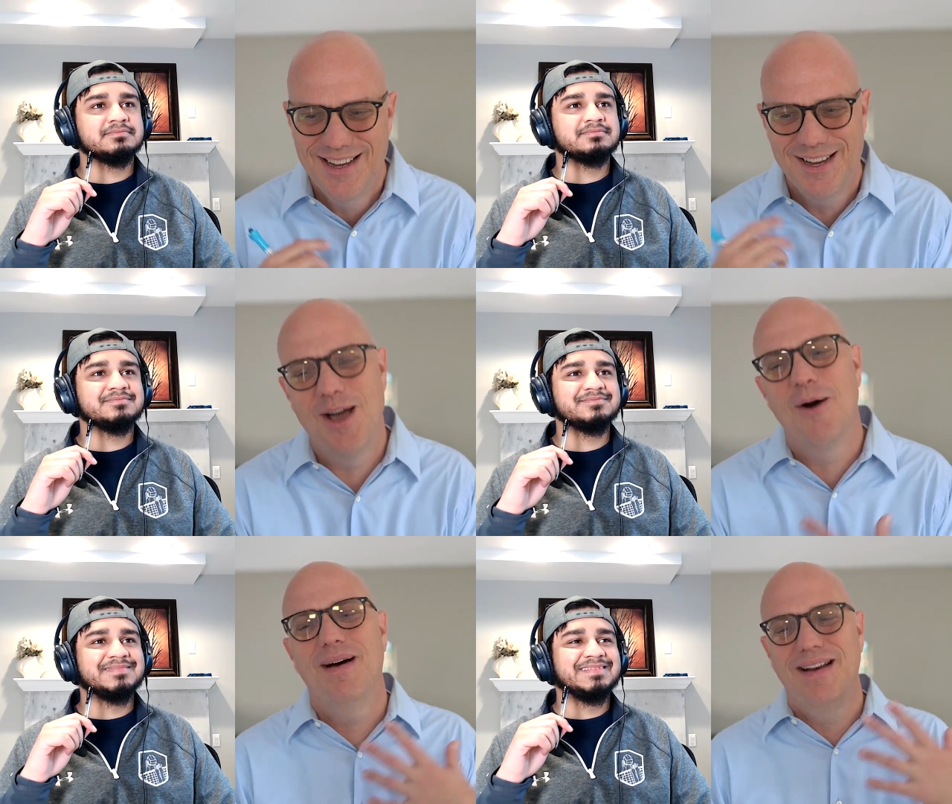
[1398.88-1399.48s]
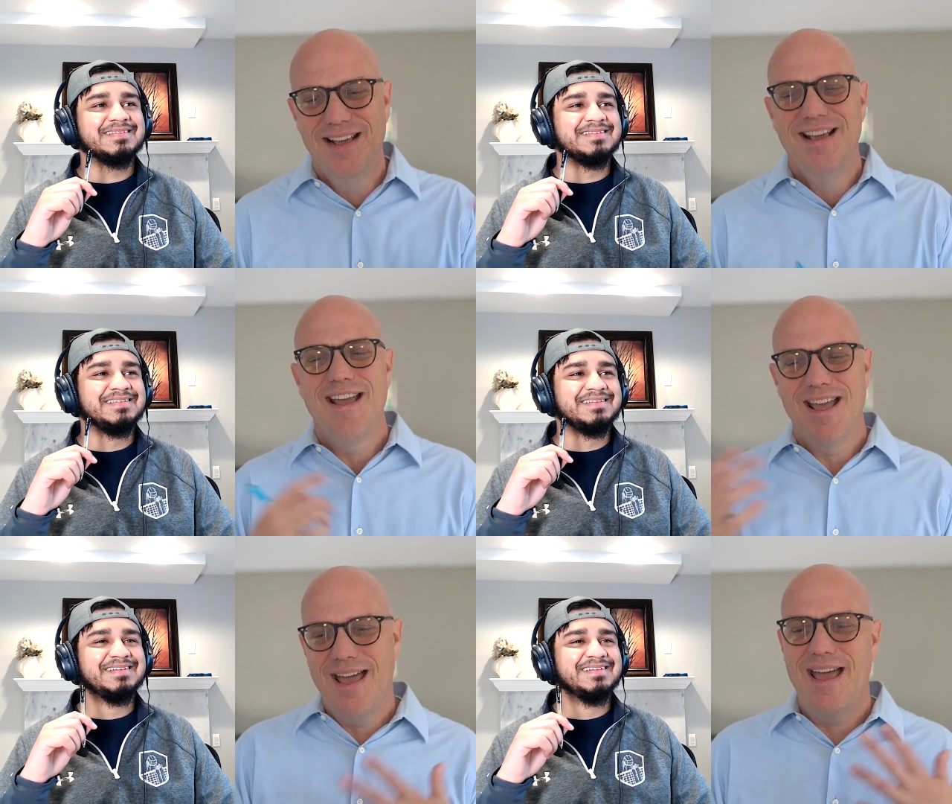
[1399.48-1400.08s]
Speaker 1: you know, but,
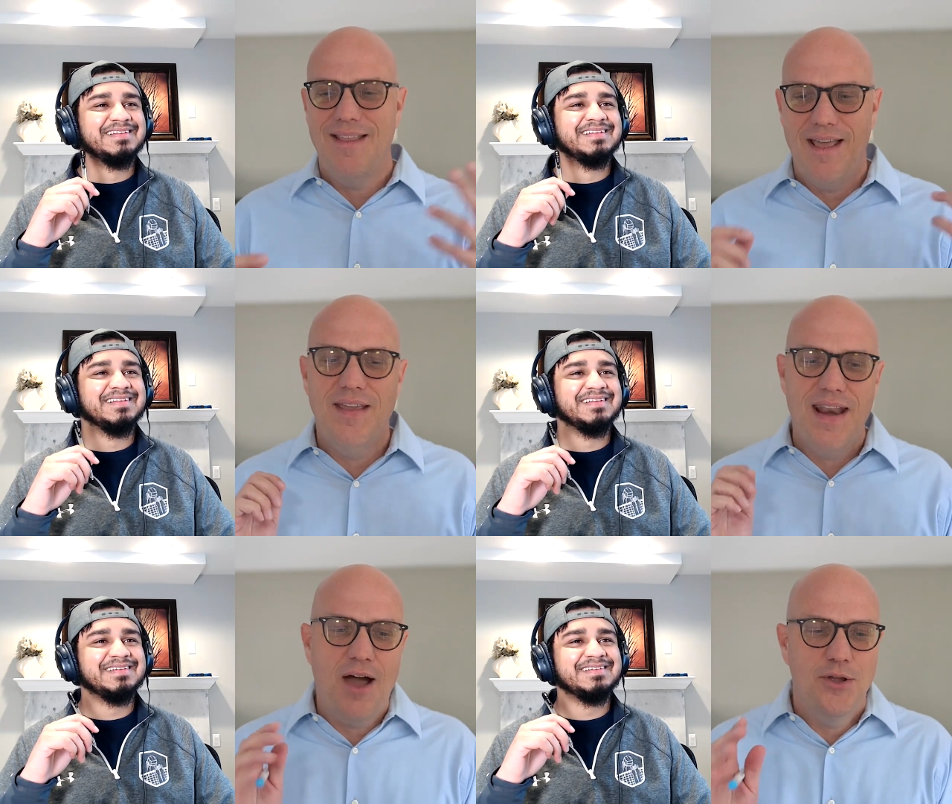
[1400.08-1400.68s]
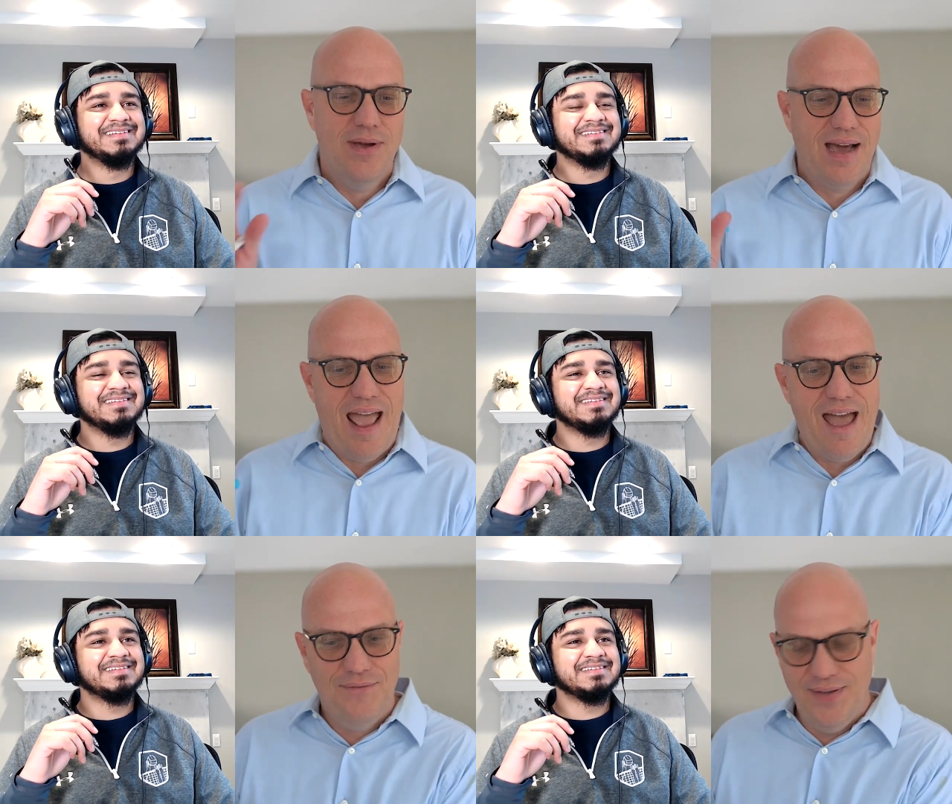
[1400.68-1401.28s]
and, and, then now you kind
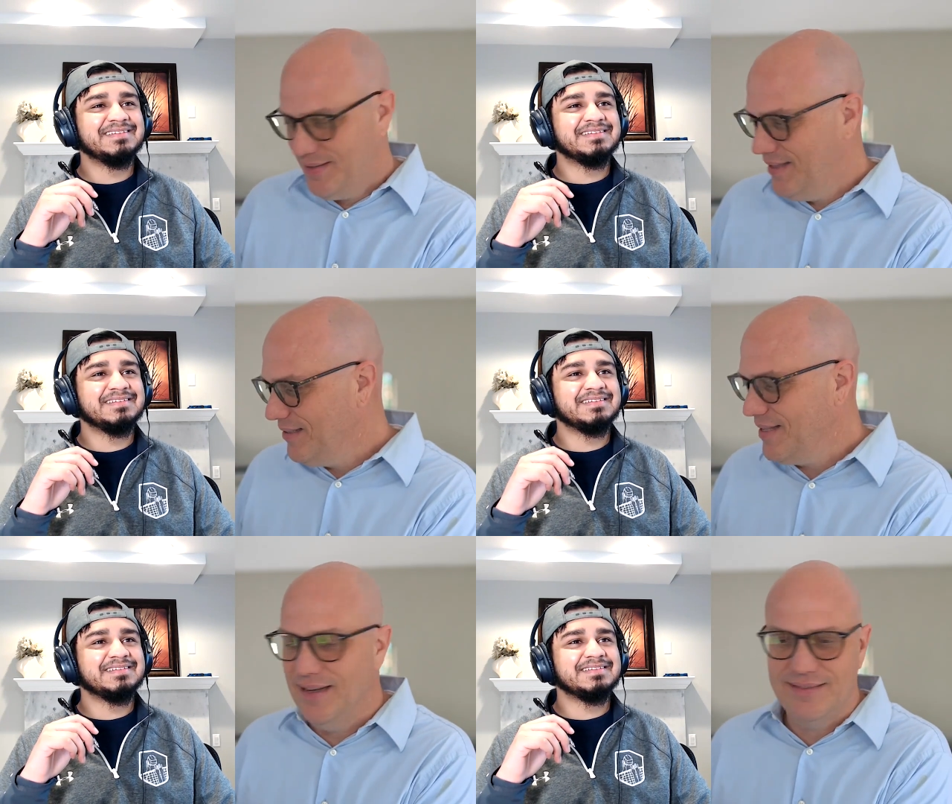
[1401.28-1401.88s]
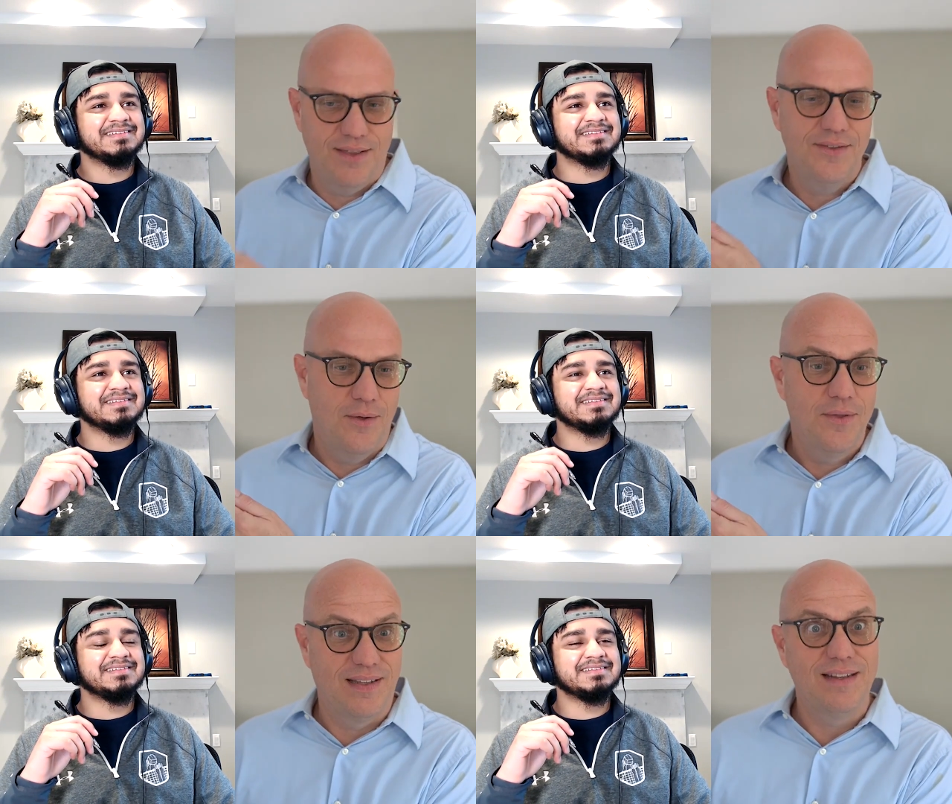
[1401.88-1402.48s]
of have these, these things that, you
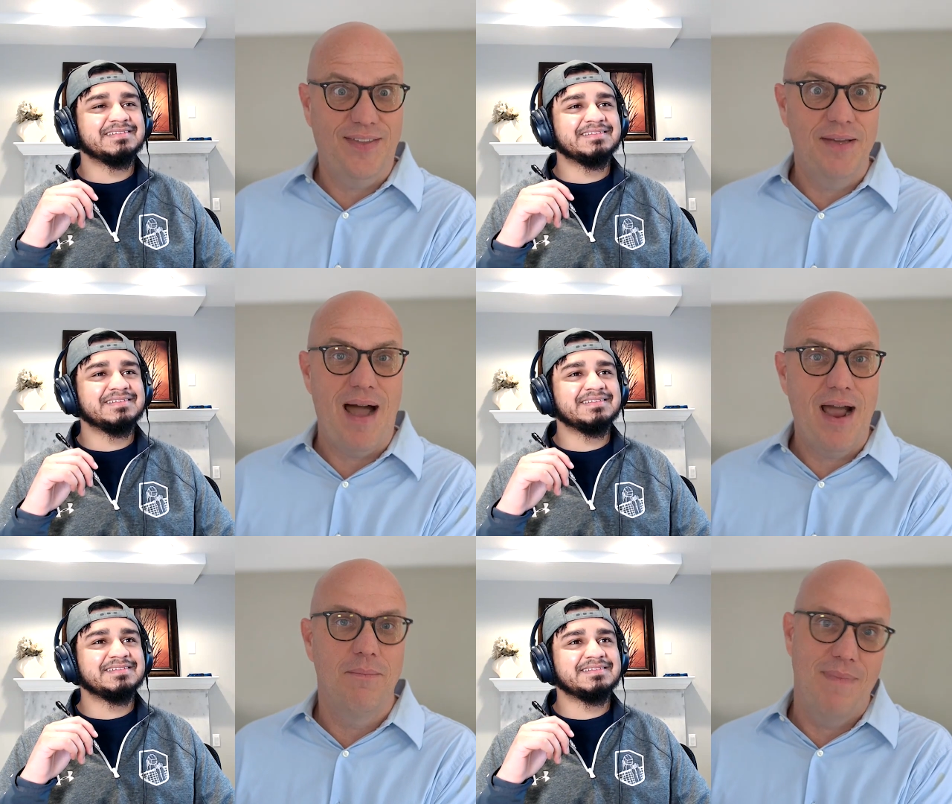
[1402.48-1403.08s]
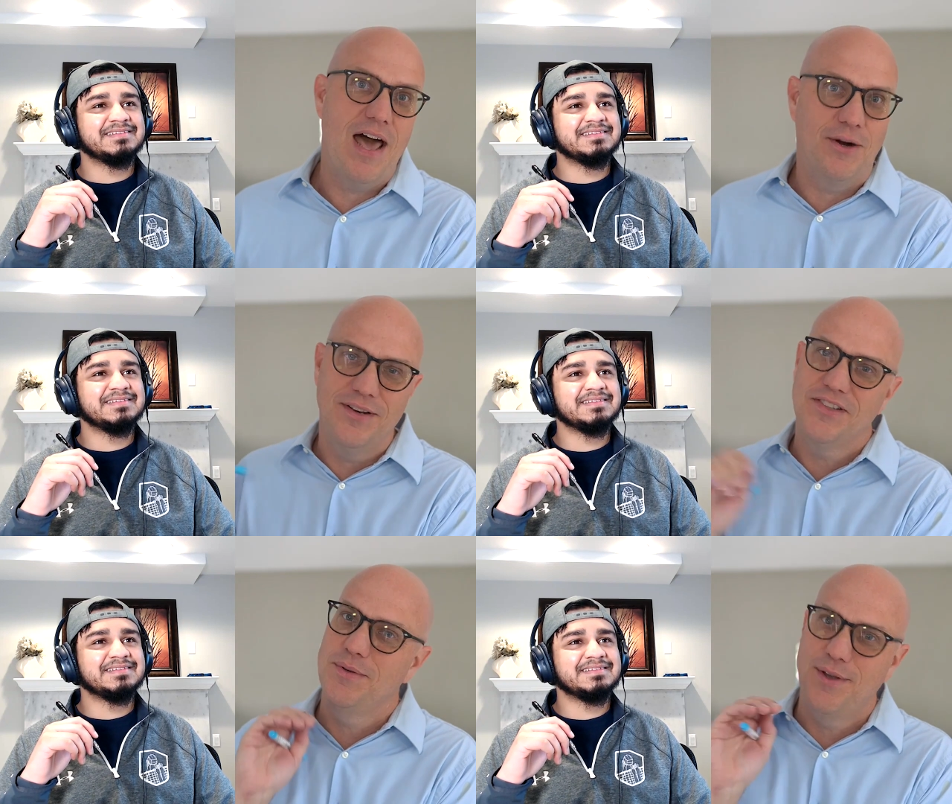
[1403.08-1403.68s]
know, it's lithium ion
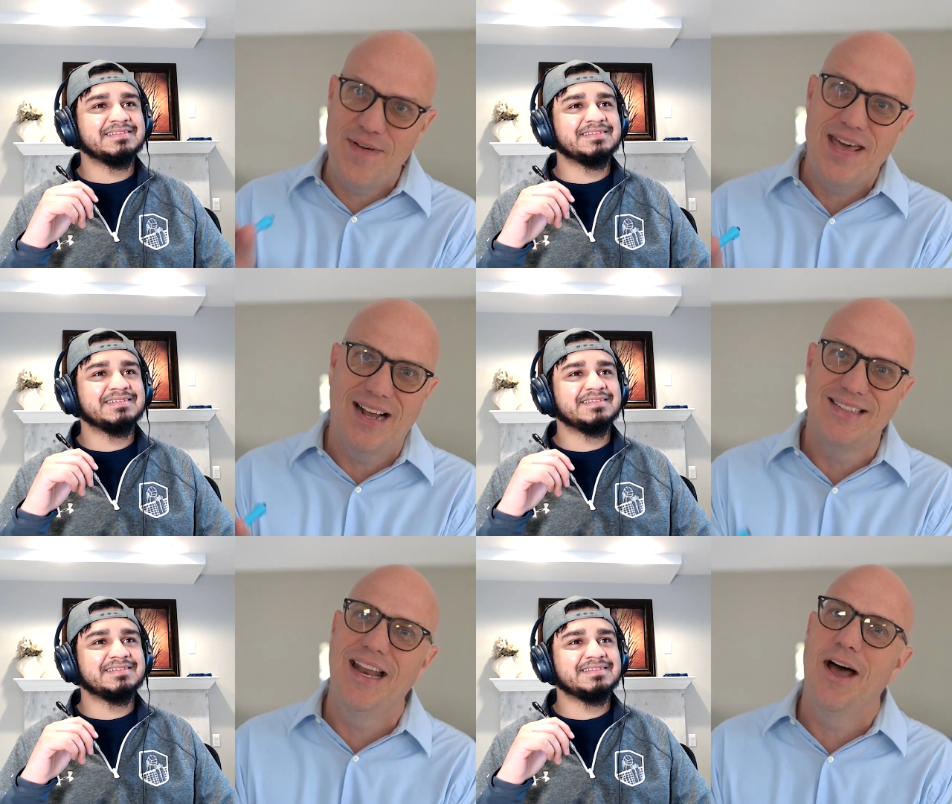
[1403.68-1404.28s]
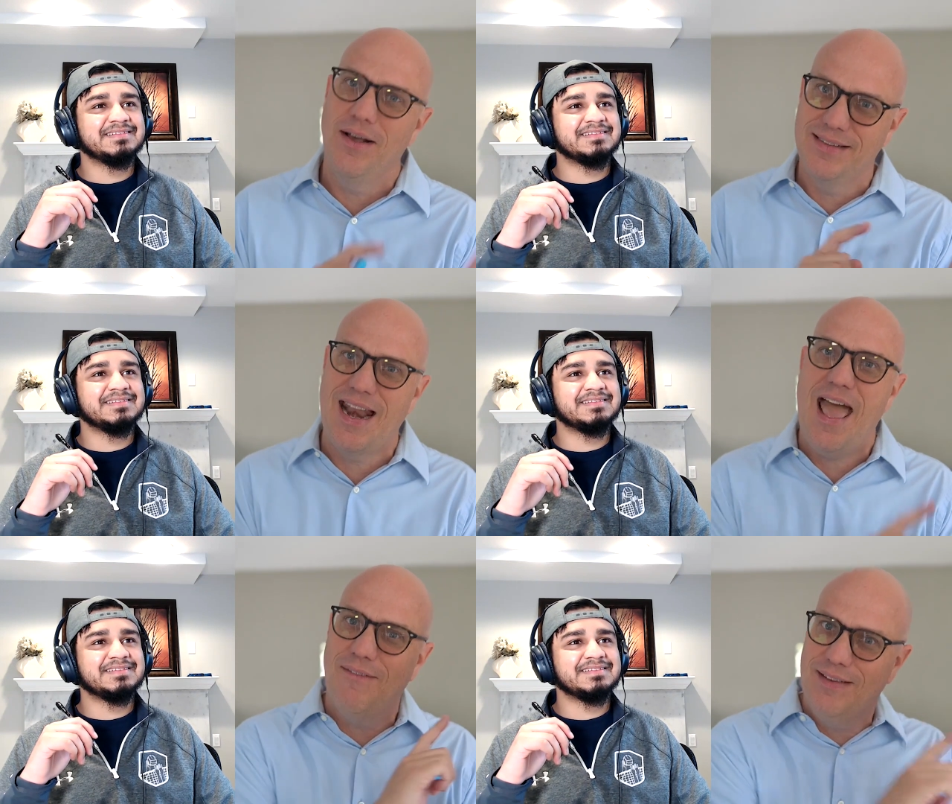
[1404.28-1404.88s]
battery. So when you FedEx it out, it's
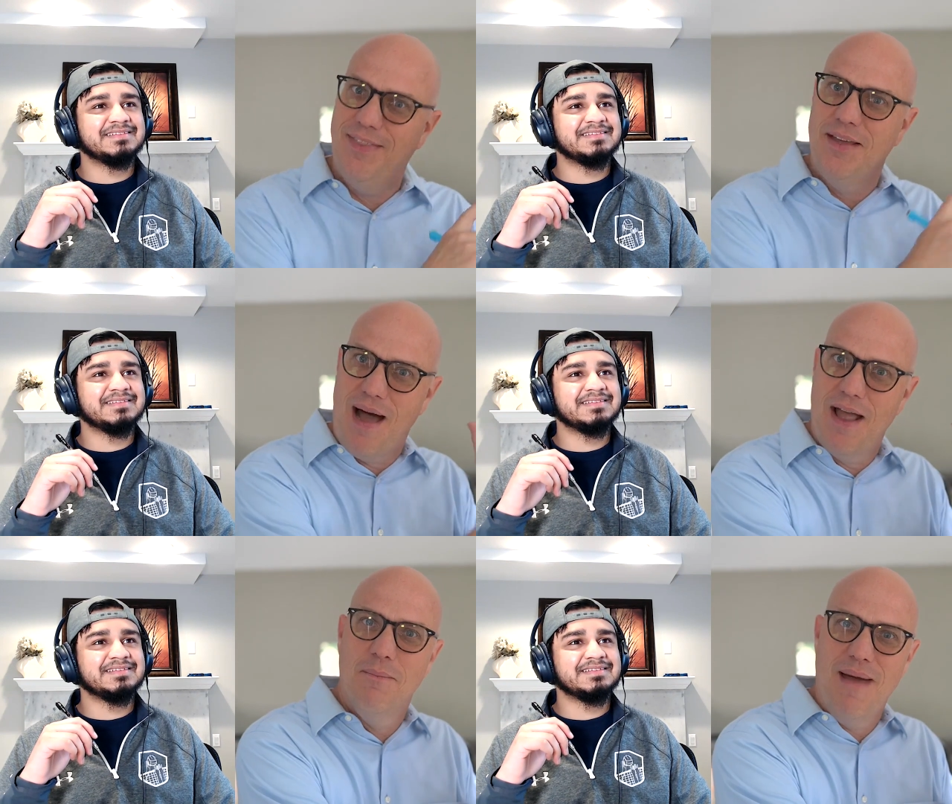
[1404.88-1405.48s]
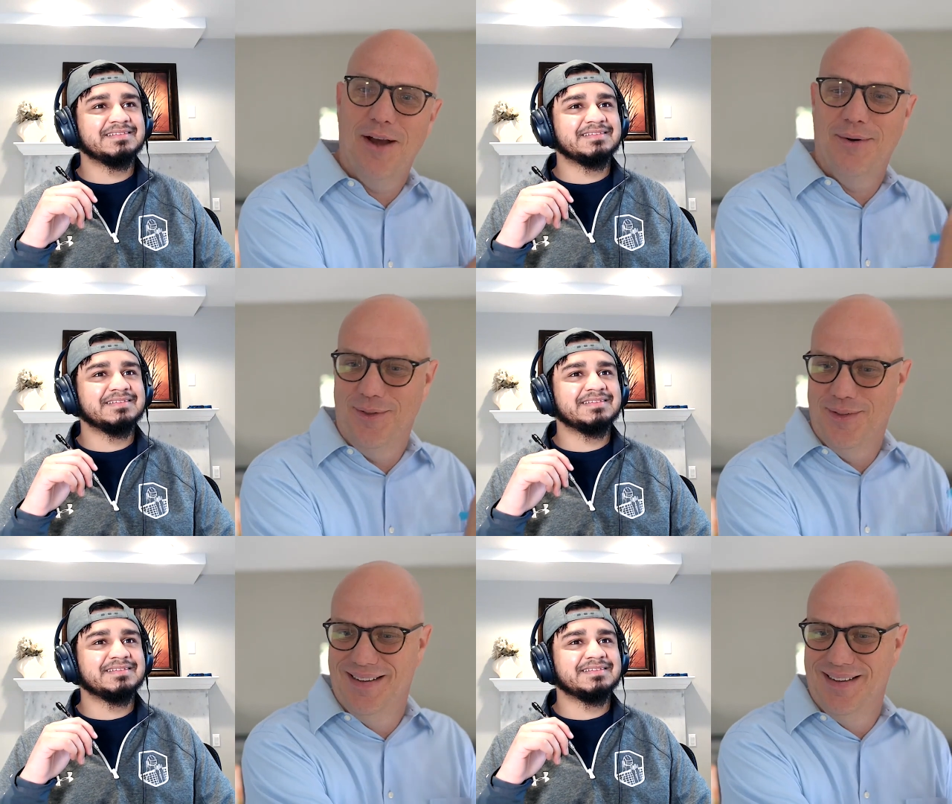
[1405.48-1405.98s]
got to have lithium ion battery on the,